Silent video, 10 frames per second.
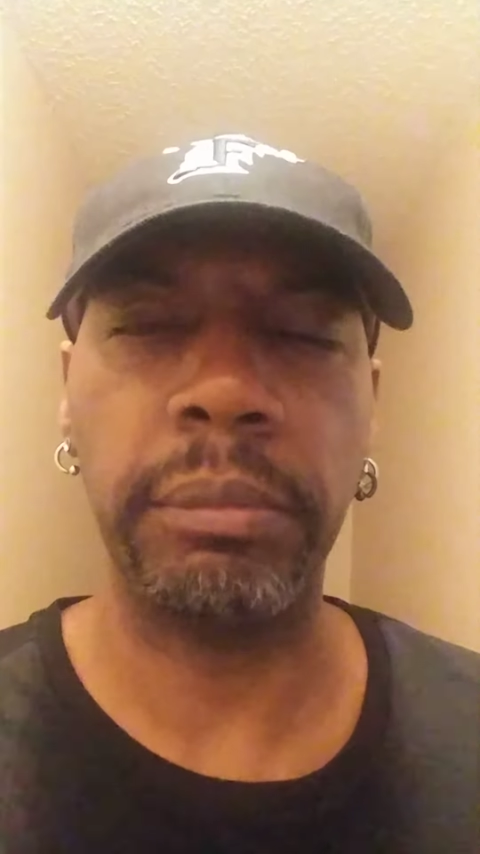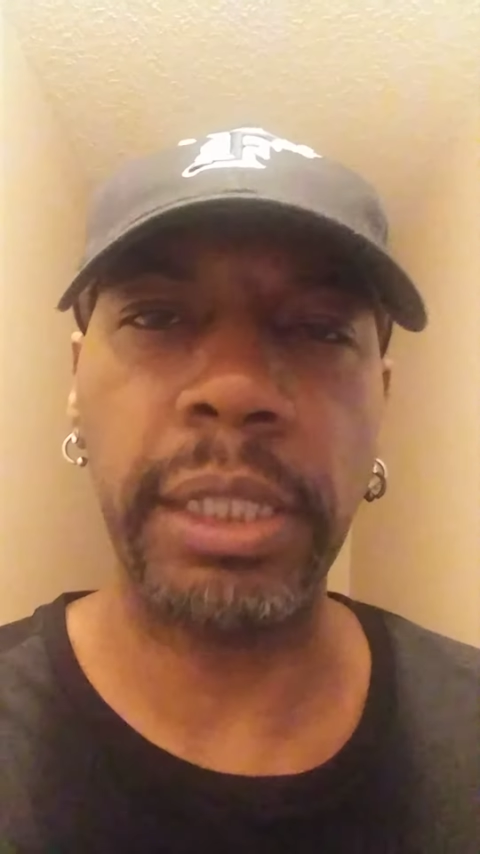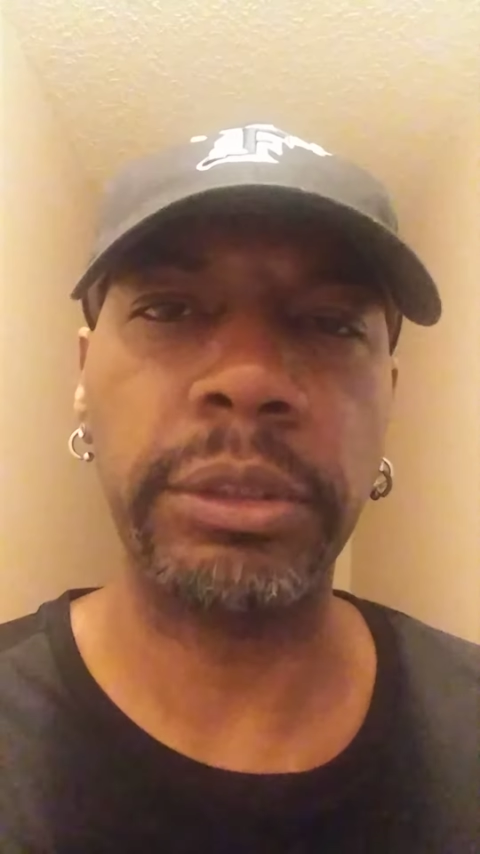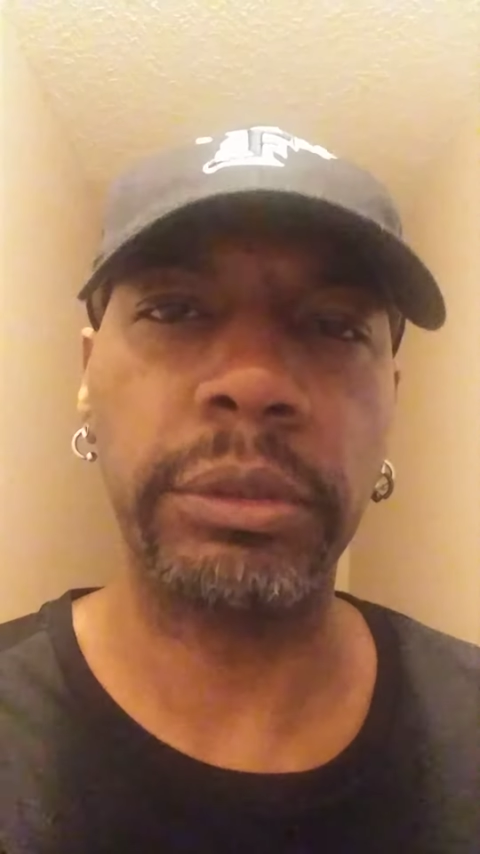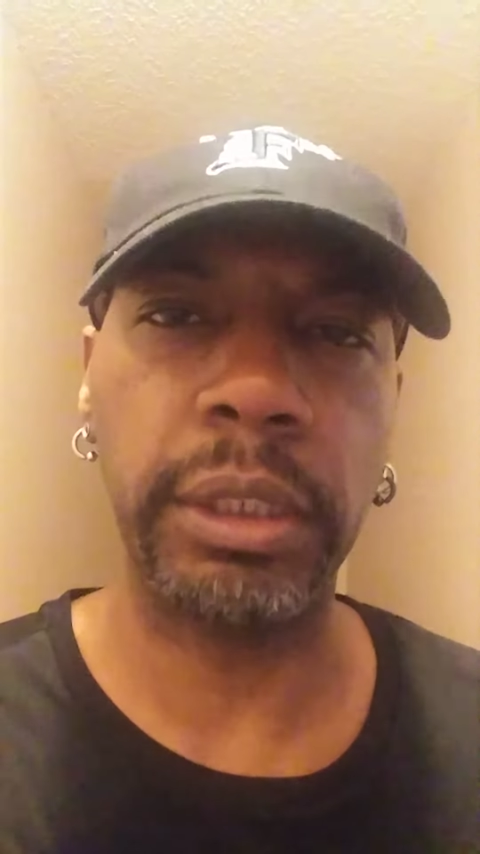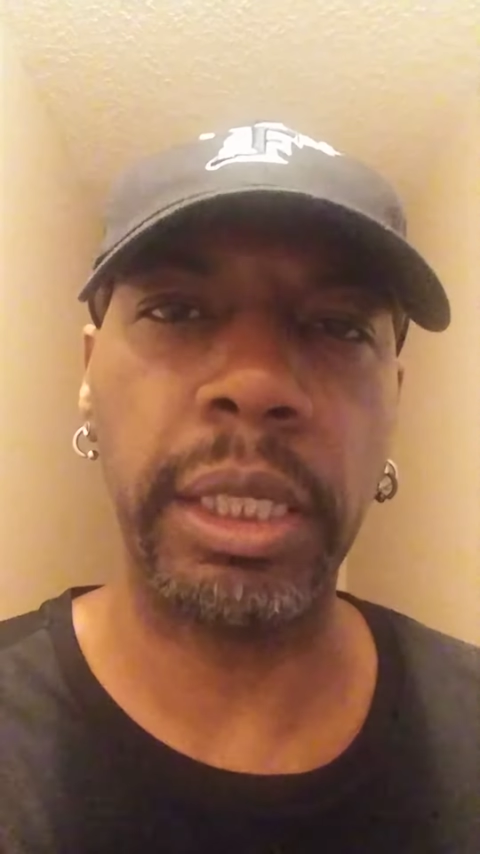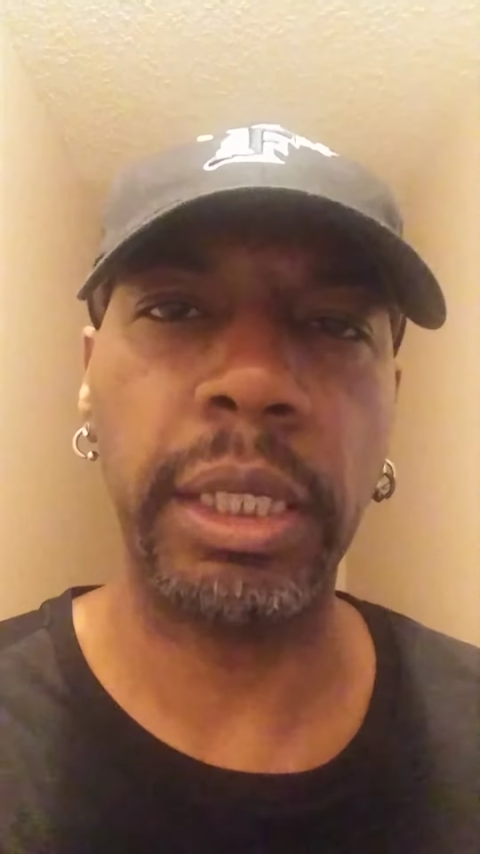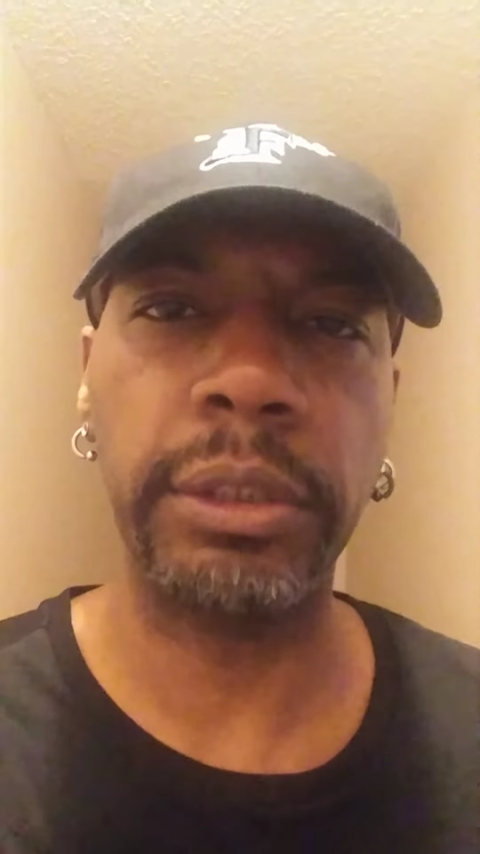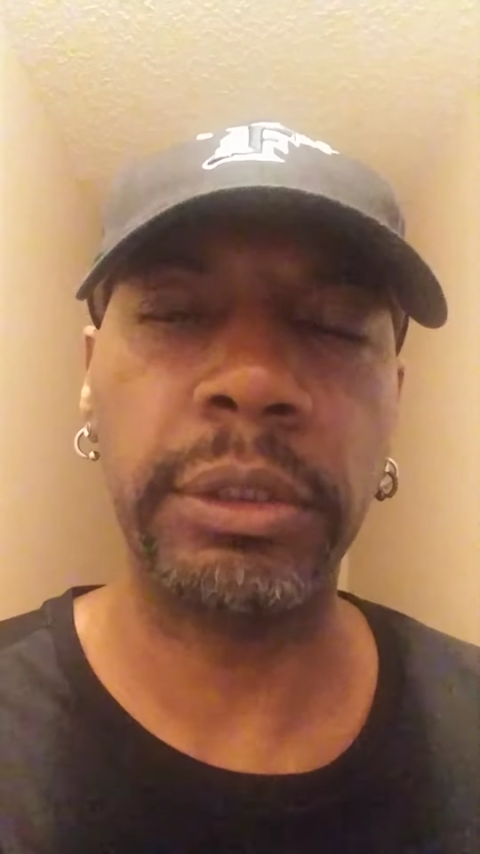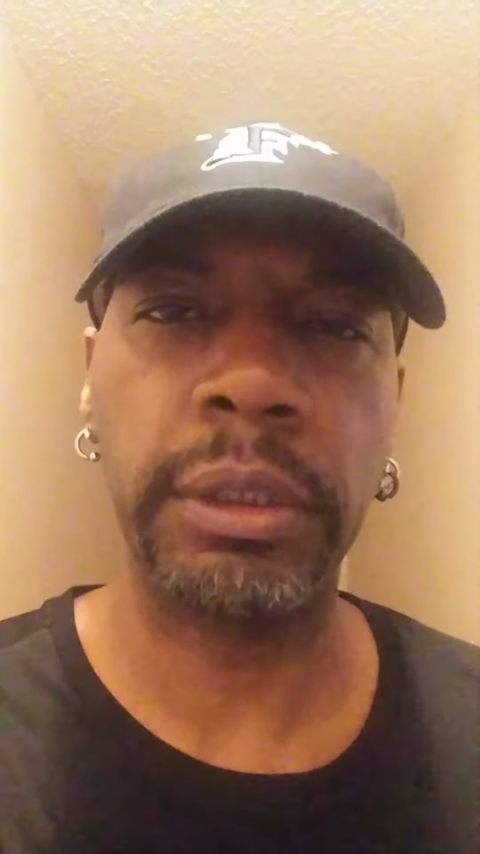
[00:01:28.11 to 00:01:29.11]

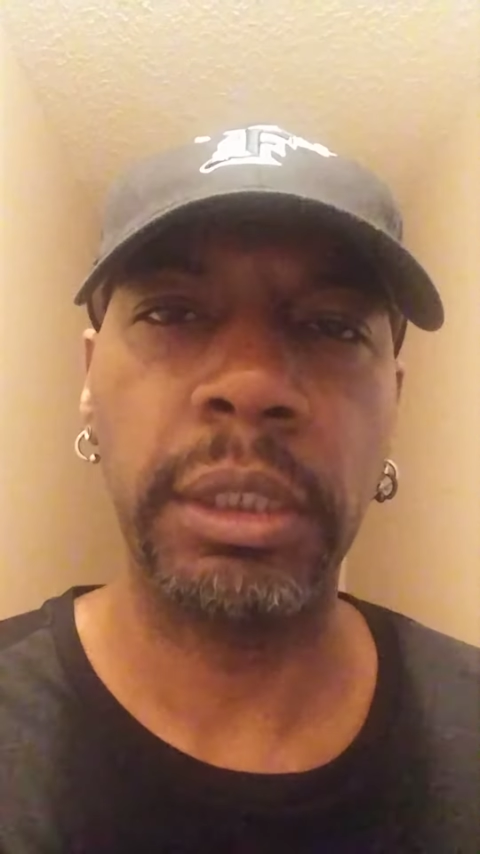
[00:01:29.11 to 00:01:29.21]
masterclass.